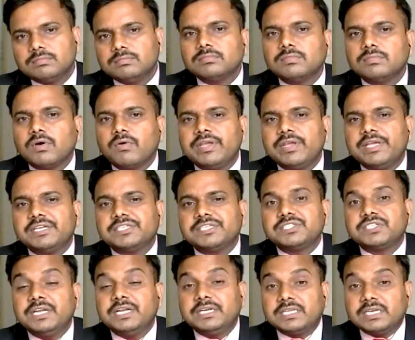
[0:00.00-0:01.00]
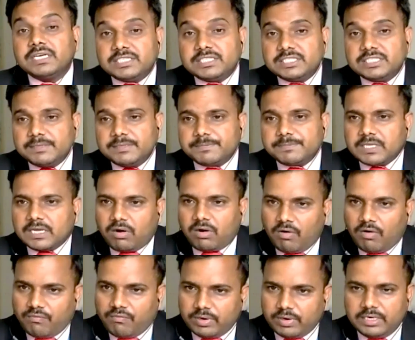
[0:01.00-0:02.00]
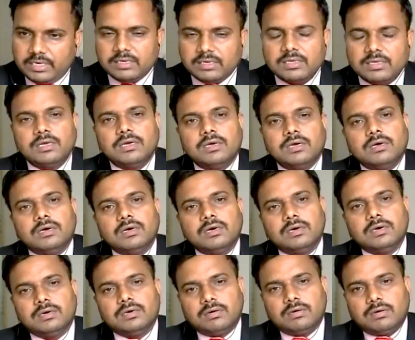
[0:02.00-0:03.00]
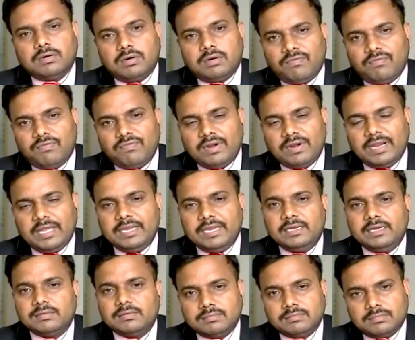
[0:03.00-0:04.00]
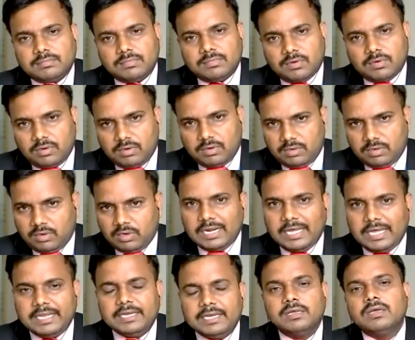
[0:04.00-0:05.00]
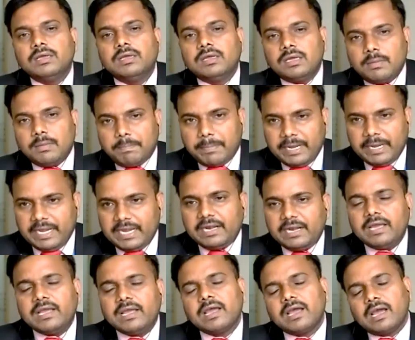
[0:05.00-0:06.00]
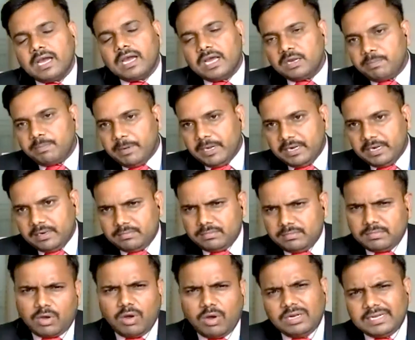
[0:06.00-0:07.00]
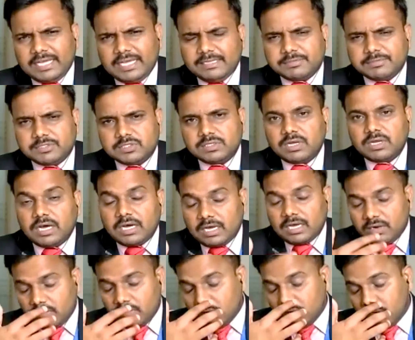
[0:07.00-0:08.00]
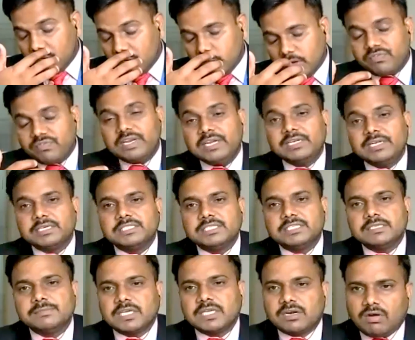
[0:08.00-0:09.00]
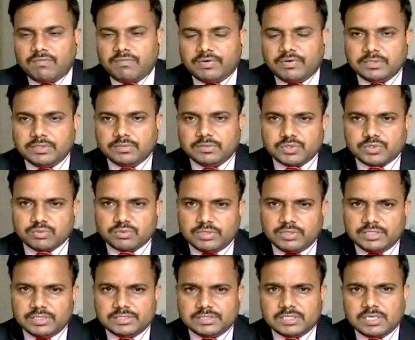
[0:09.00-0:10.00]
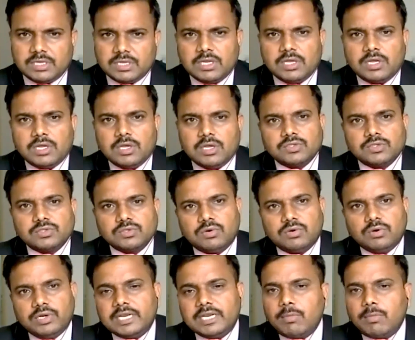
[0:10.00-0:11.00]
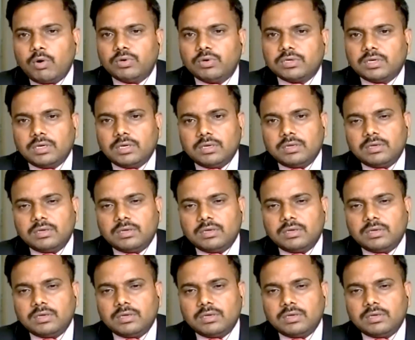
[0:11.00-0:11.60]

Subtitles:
various internships are offered offline, online, paid, unpaid. All types of internships are offered to students. So near about